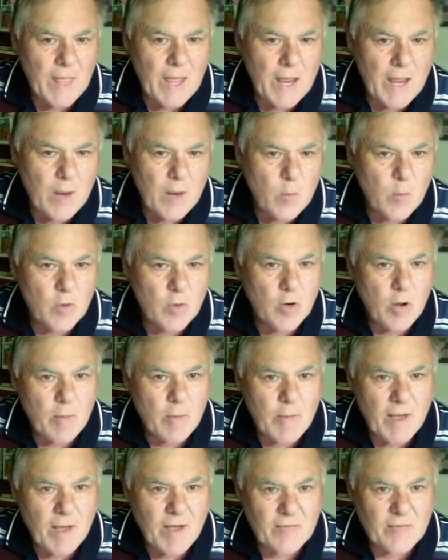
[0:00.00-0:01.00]
And what I'm
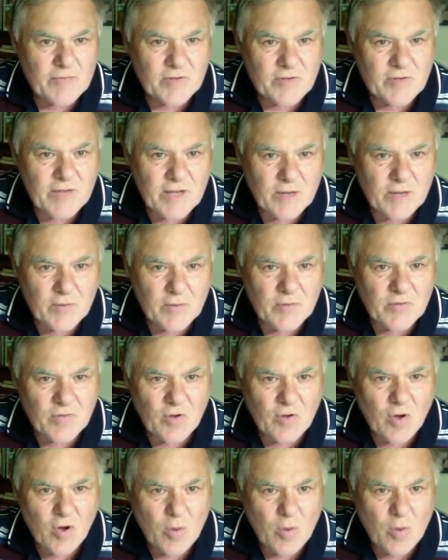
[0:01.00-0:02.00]
after now is
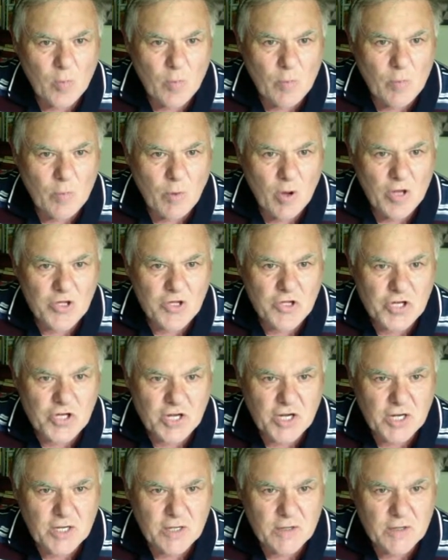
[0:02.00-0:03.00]
I want my check,
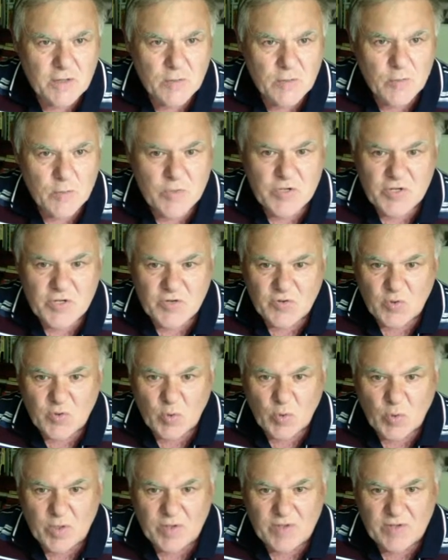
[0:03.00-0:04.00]
which is
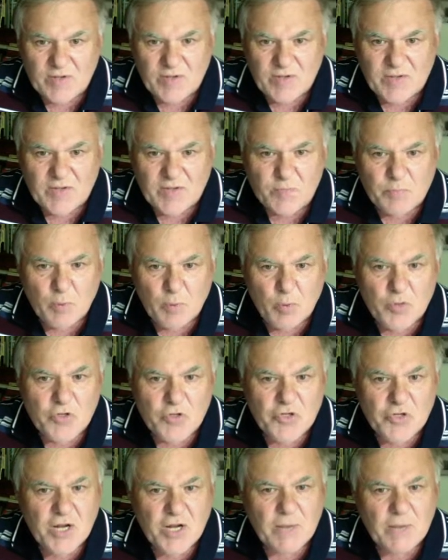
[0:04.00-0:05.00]
queen takes pawn,
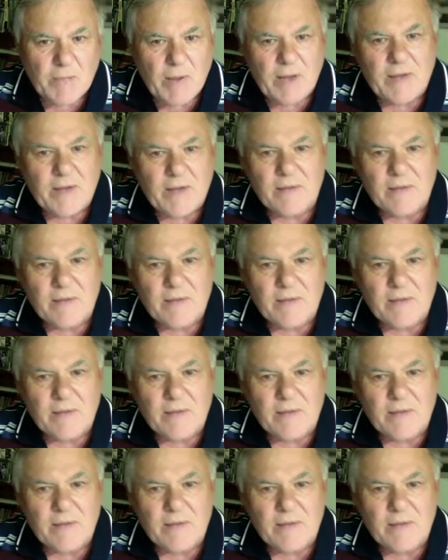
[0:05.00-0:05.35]
checkmate.